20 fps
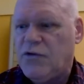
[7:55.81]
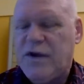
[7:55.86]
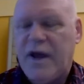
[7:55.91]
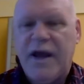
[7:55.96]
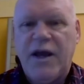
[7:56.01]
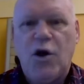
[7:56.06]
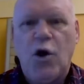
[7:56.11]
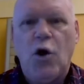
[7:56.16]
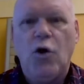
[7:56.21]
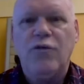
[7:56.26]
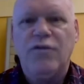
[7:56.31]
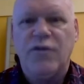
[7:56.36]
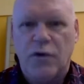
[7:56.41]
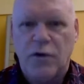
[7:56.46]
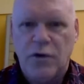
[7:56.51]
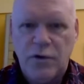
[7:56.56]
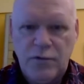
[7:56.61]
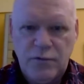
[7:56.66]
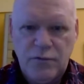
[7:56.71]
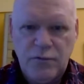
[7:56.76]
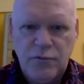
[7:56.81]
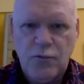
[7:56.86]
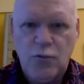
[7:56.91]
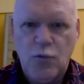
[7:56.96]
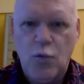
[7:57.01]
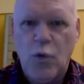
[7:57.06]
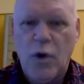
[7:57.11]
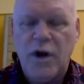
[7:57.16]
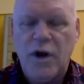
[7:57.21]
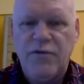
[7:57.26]
take over
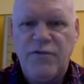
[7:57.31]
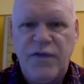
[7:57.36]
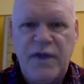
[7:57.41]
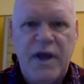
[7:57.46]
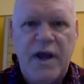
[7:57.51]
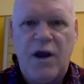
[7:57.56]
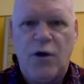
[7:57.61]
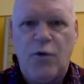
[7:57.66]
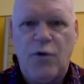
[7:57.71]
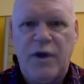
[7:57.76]
one of the